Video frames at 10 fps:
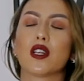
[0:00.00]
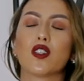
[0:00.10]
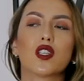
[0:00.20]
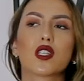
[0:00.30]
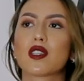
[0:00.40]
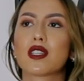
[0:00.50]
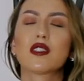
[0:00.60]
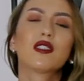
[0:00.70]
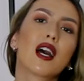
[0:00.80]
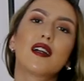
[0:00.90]
It just
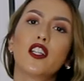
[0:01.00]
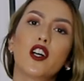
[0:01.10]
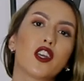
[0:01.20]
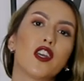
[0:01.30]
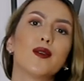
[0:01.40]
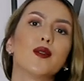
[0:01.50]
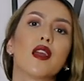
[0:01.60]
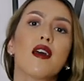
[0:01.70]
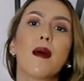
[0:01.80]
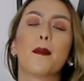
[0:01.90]
does not look cute.
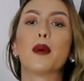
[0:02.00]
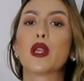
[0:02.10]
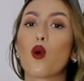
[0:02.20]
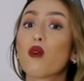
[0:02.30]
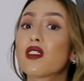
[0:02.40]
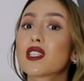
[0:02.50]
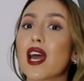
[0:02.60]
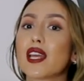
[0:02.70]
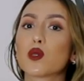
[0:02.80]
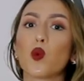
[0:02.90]
But
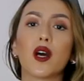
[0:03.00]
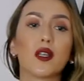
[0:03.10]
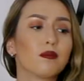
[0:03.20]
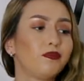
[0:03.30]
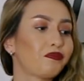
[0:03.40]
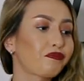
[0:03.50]
oversized one